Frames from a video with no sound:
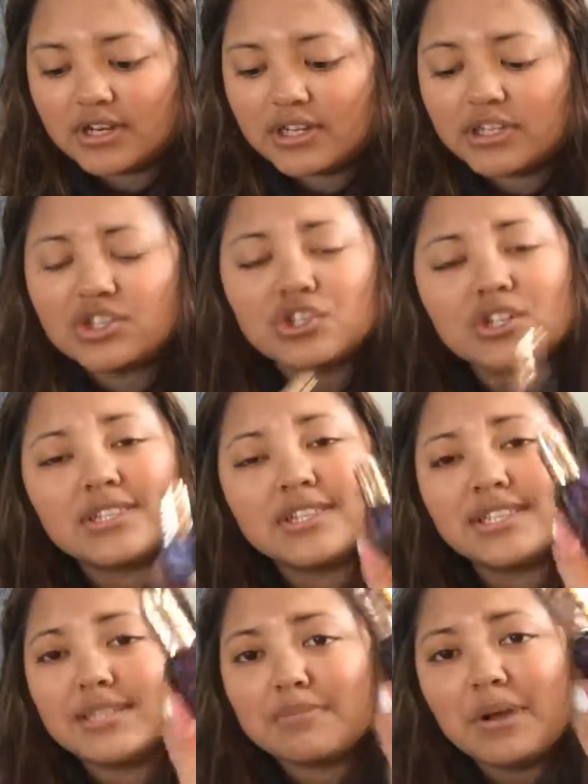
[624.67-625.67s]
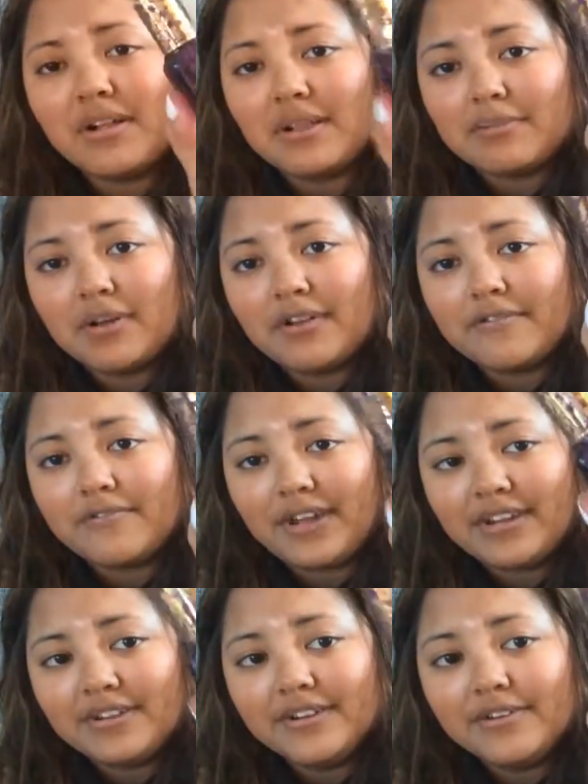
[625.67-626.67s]
It's just the smell I'm not a
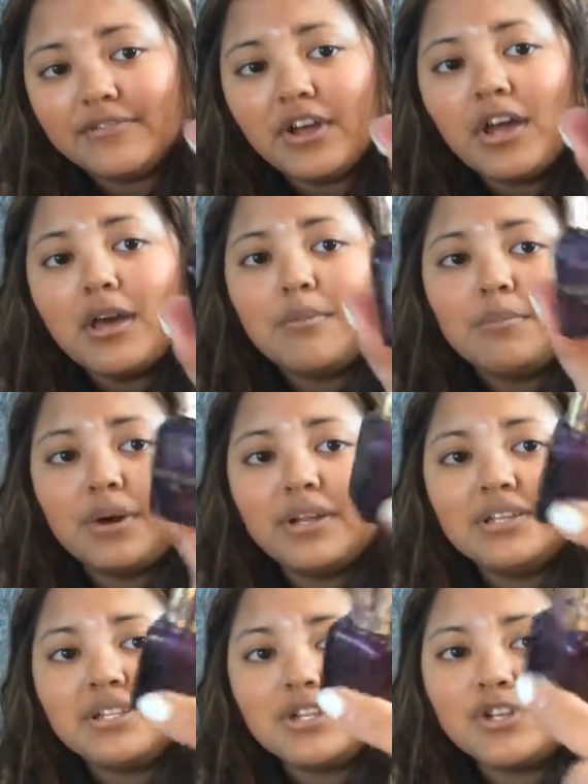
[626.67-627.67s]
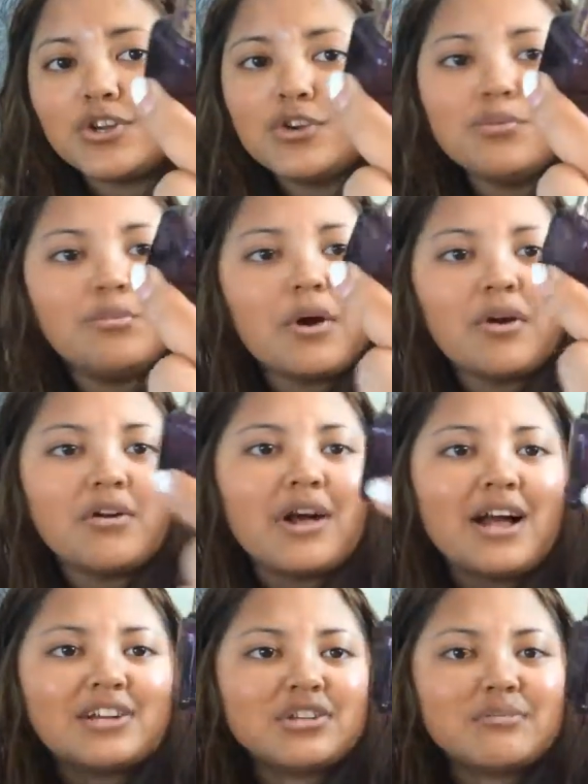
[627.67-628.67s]
fan of, but it's such a cute bottle.
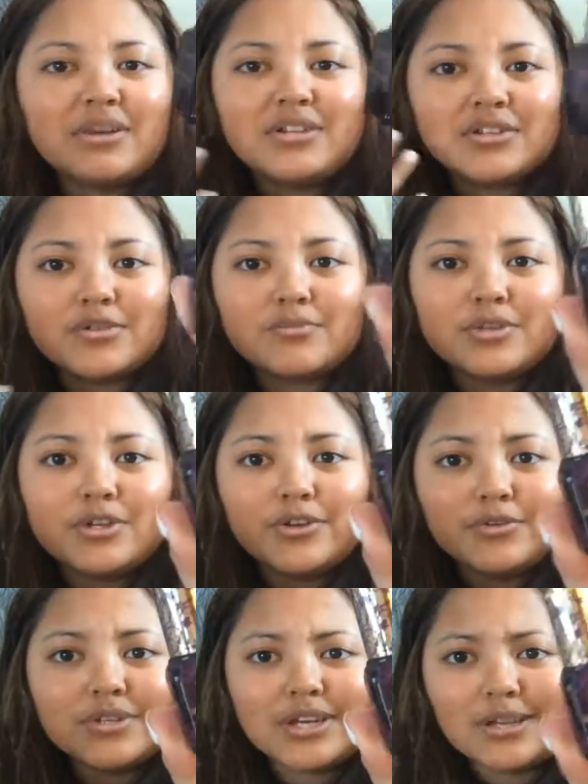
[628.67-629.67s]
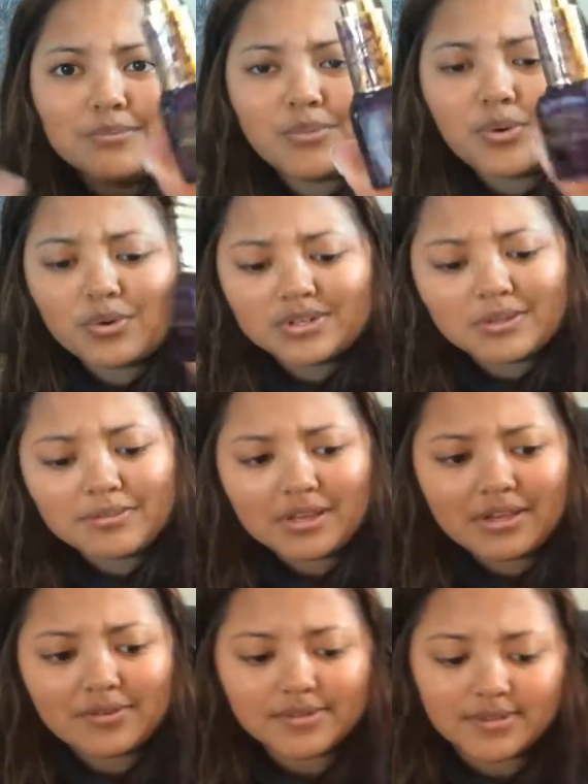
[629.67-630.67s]
I actually might just reuse it and pour something
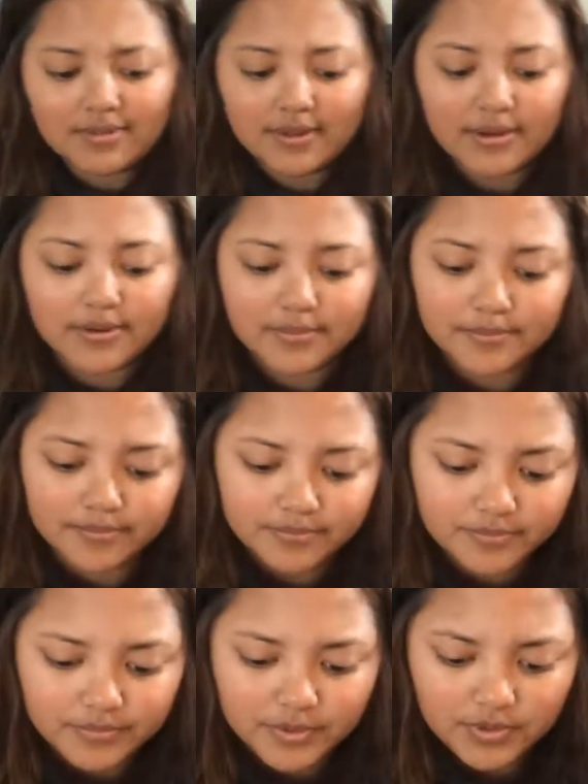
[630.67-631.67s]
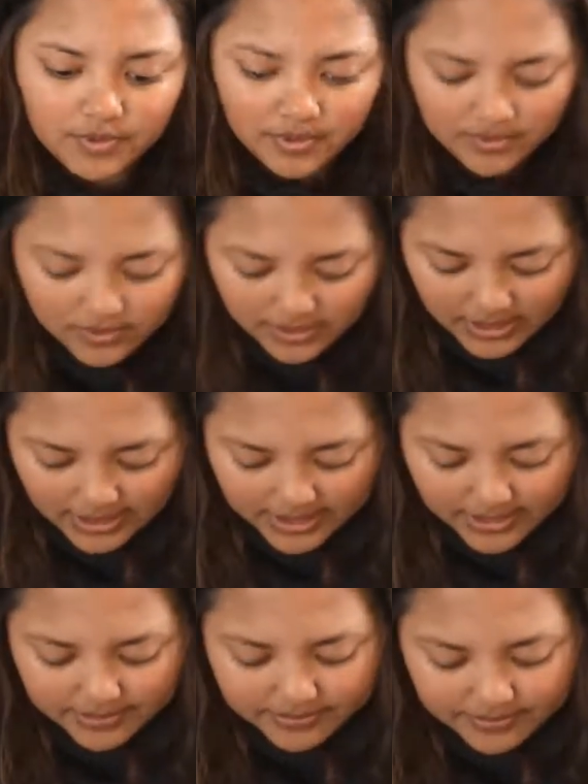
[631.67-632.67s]
else in there. There's that.